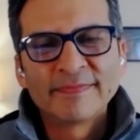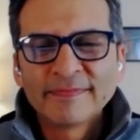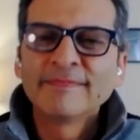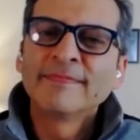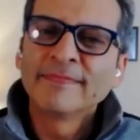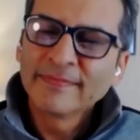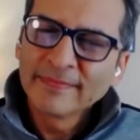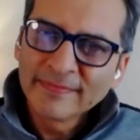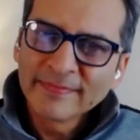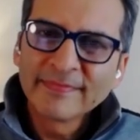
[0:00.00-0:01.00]

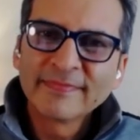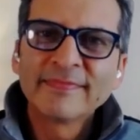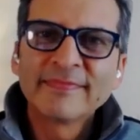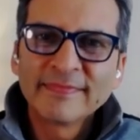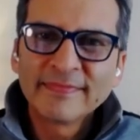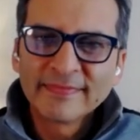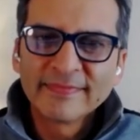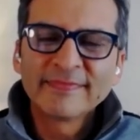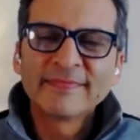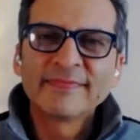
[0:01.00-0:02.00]

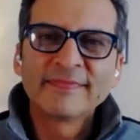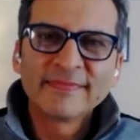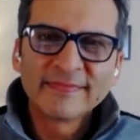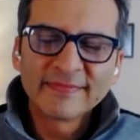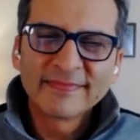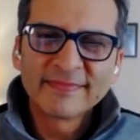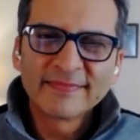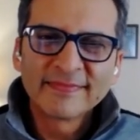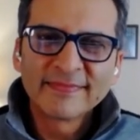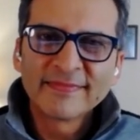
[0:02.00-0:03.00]

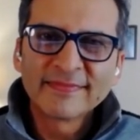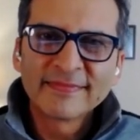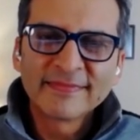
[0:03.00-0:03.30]
(not speaking)